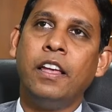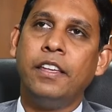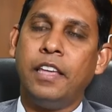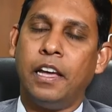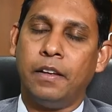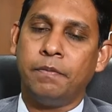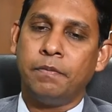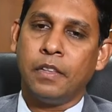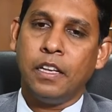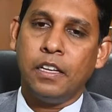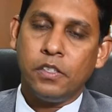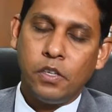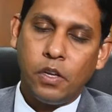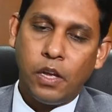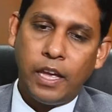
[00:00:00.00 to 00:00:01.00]
Yeah.
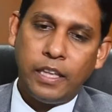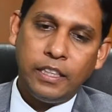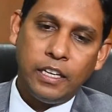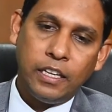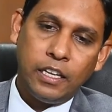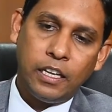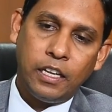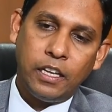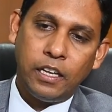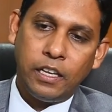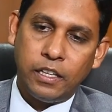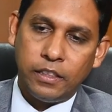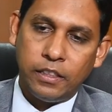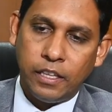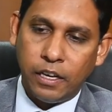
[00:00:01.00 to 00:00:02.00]
So I think
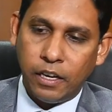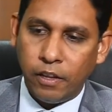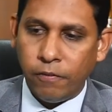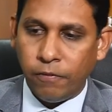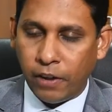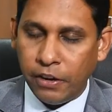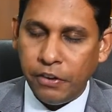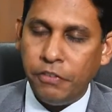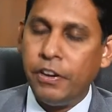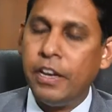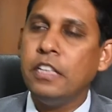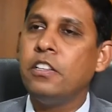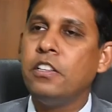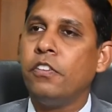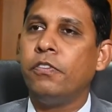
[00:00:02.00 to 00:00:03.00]
there are a wide
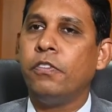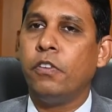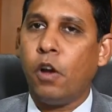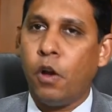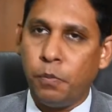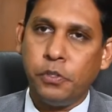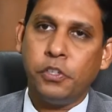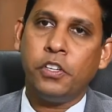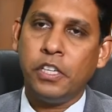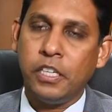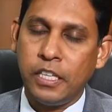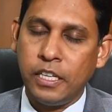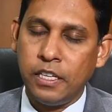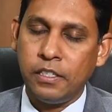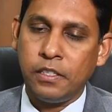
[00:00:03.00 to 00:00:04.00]
range of
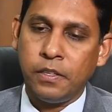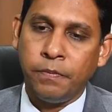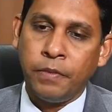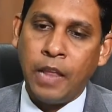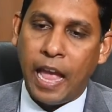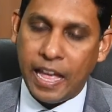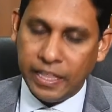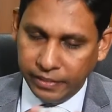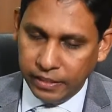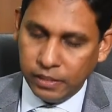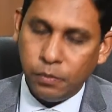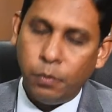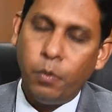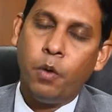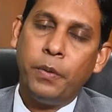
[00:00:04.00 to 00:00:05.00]
opportunities. At
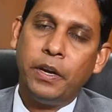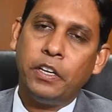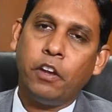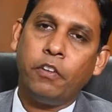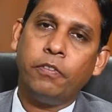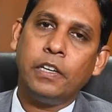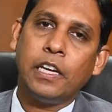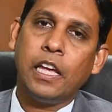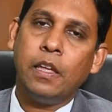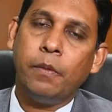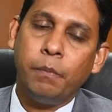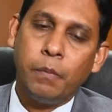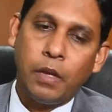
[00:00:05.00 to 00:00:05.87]
this moment of time,